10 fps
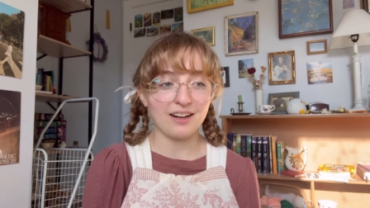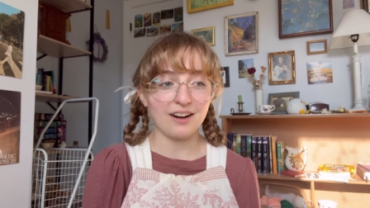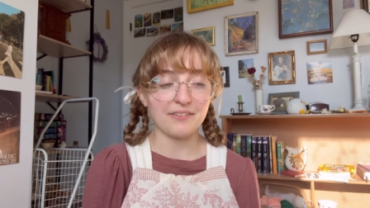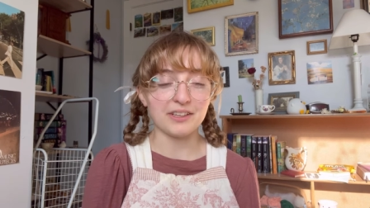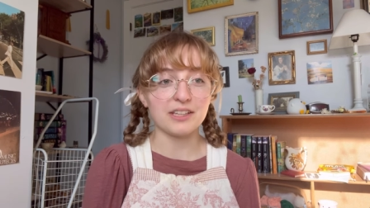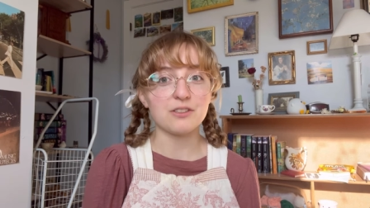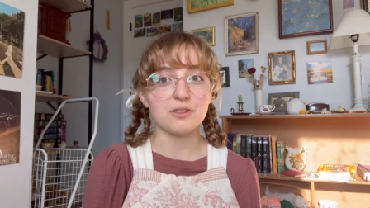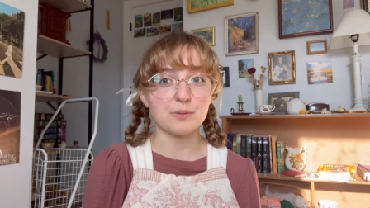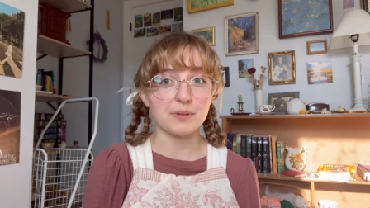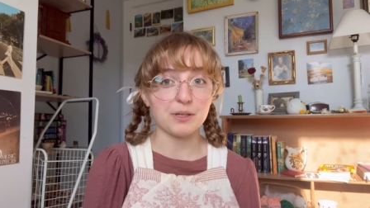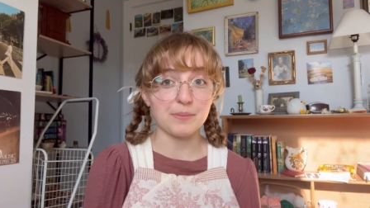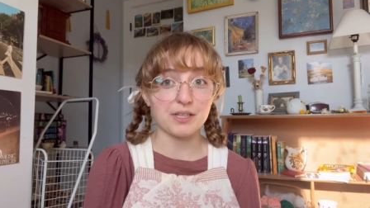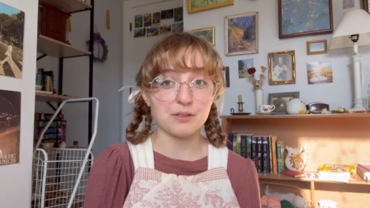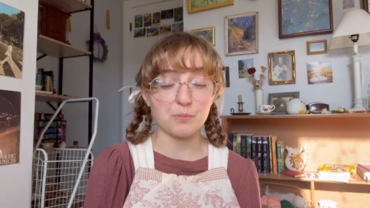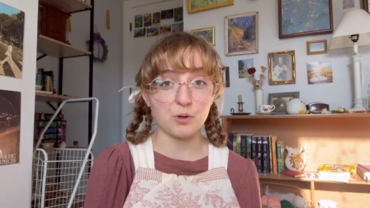I would like to
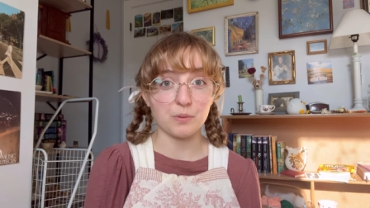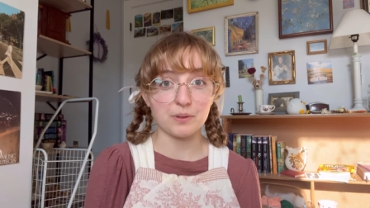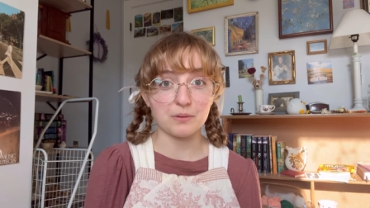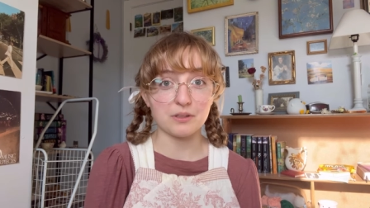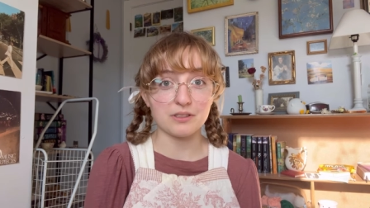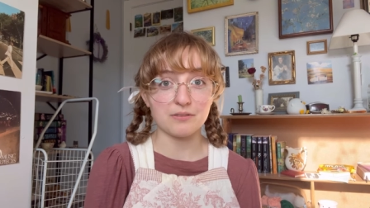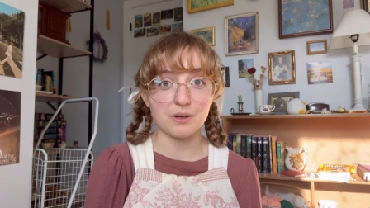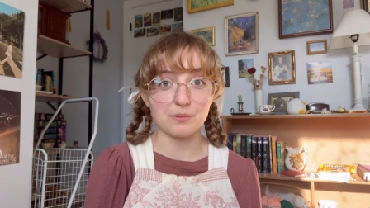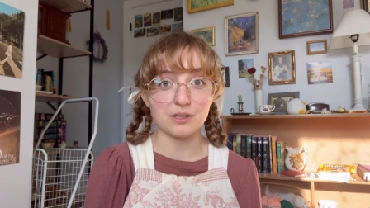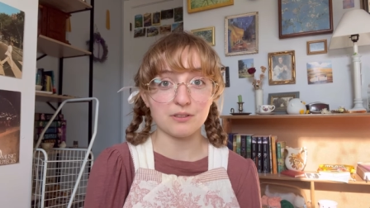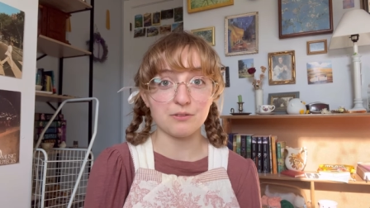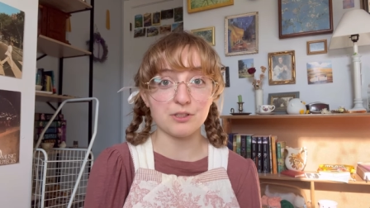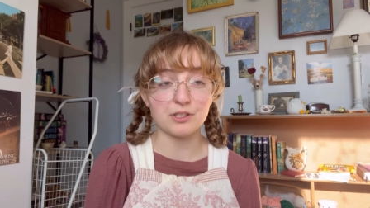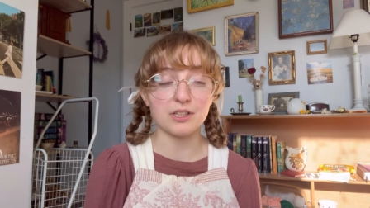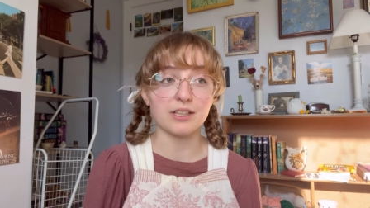experiment more with quilted fabric in the
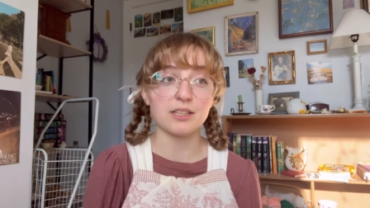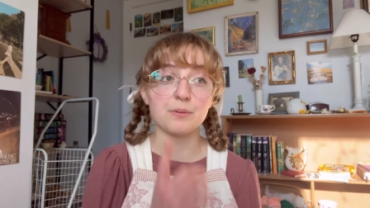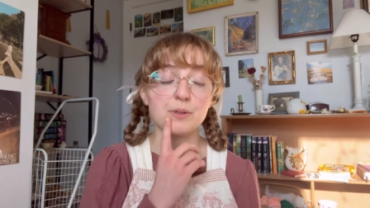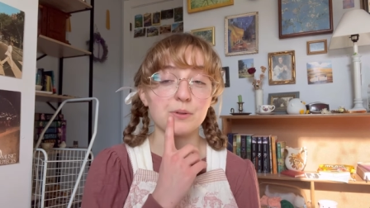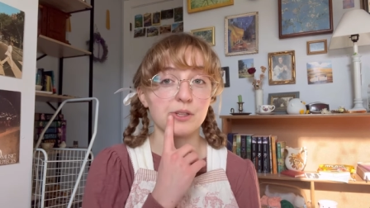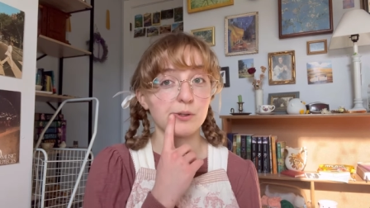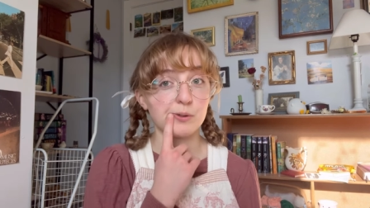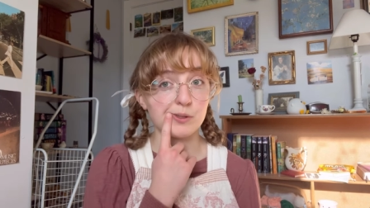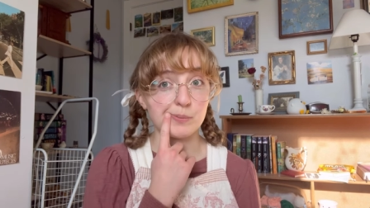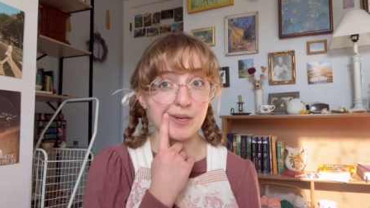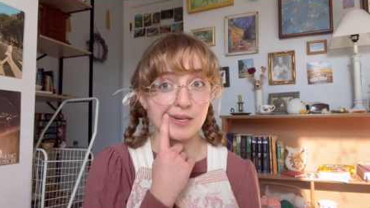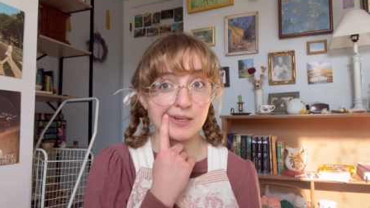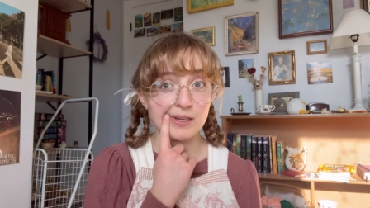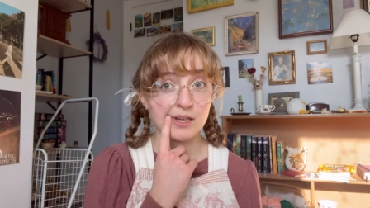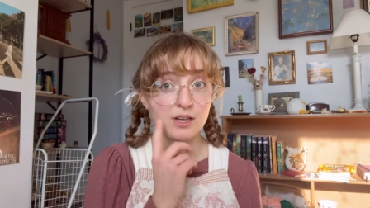future and I think it'd be really cool to make
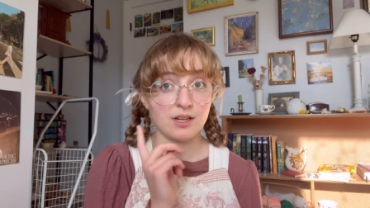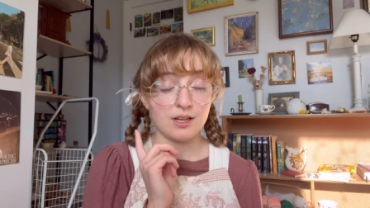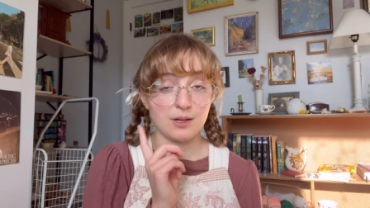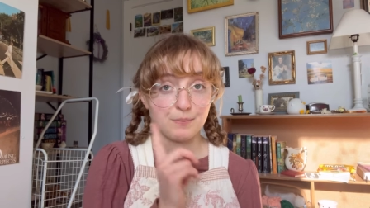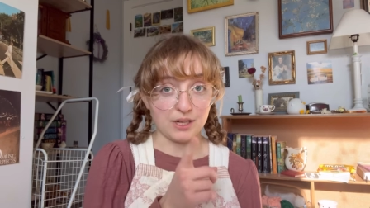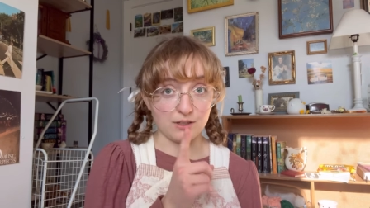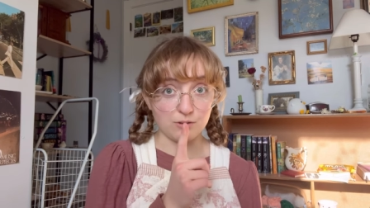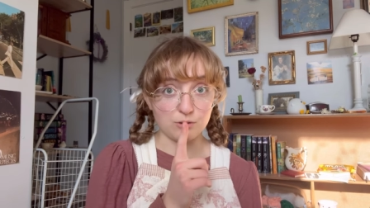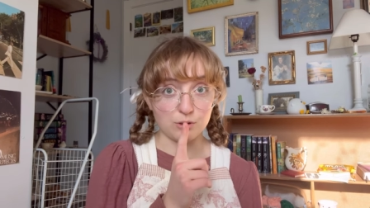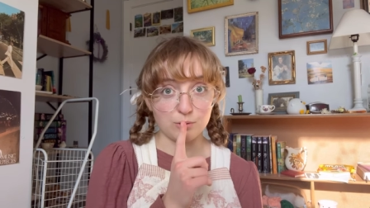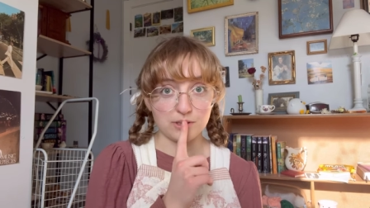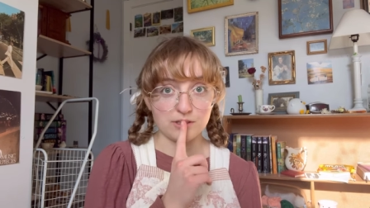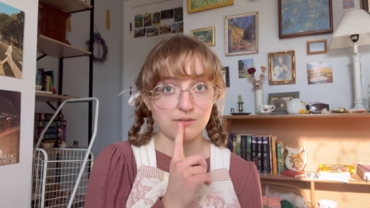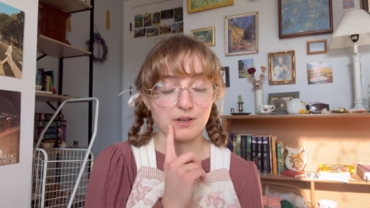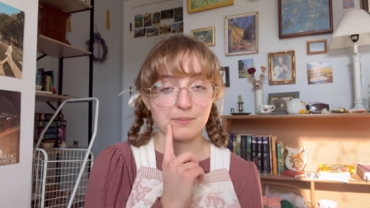my own
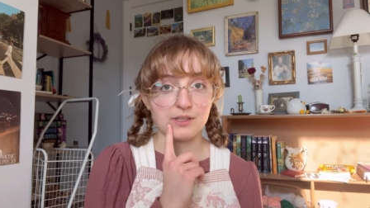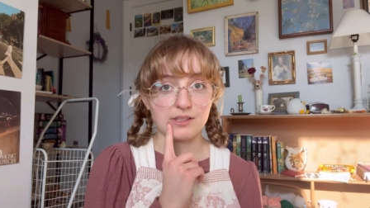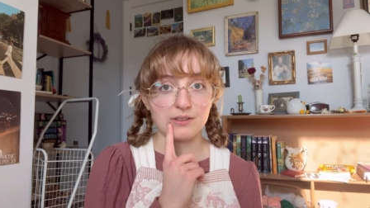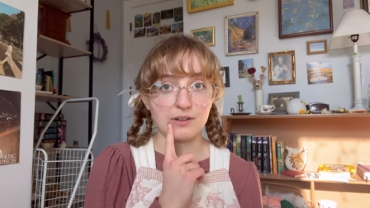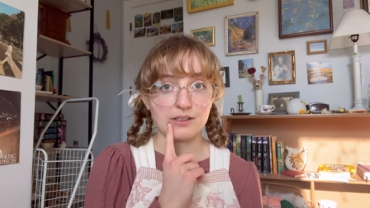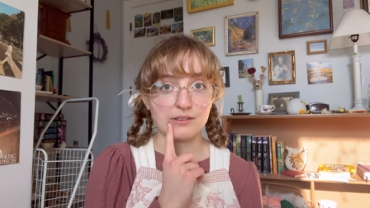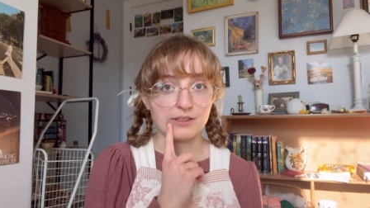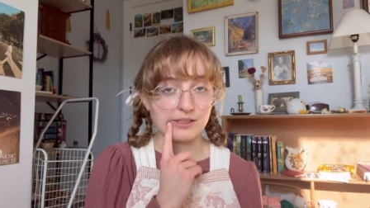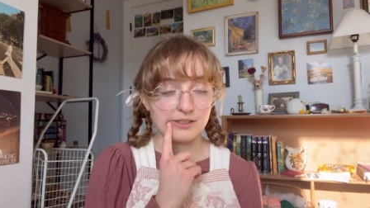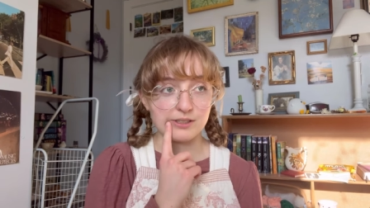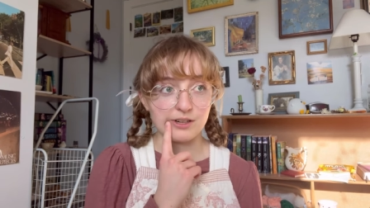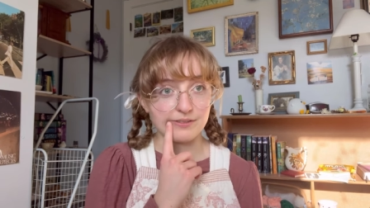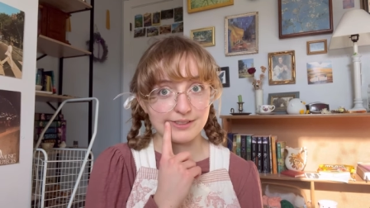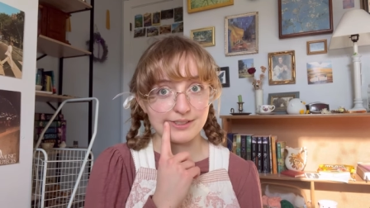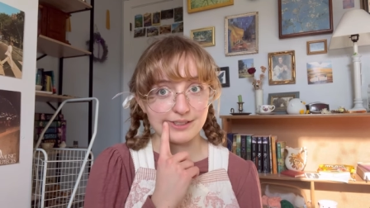quilted fabric rather than just
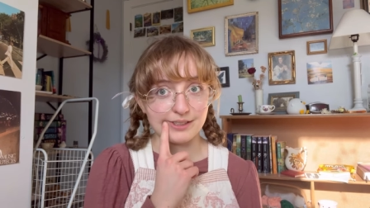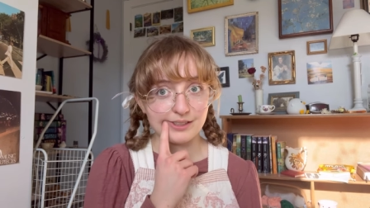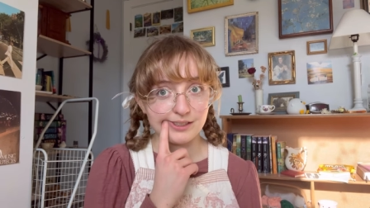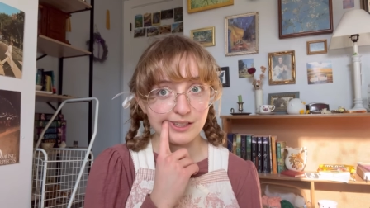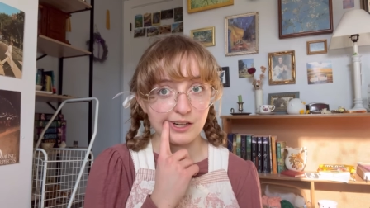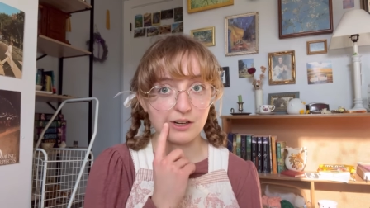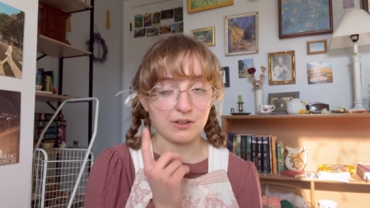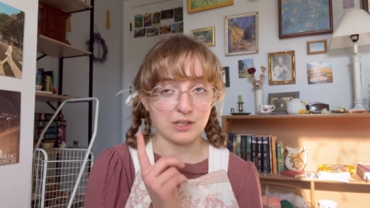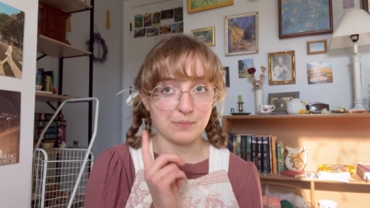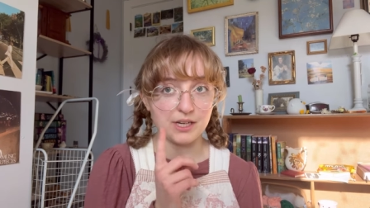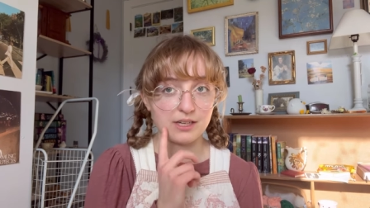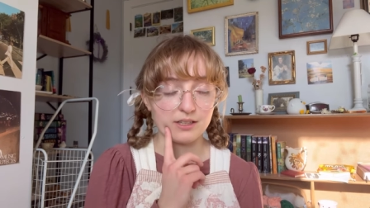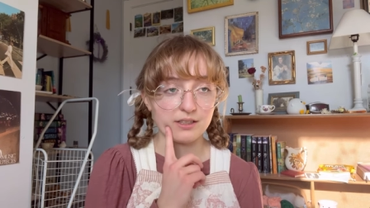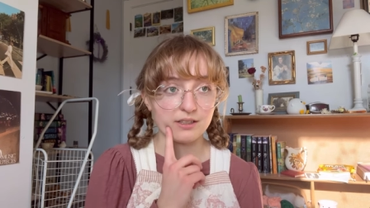harvesting an already made,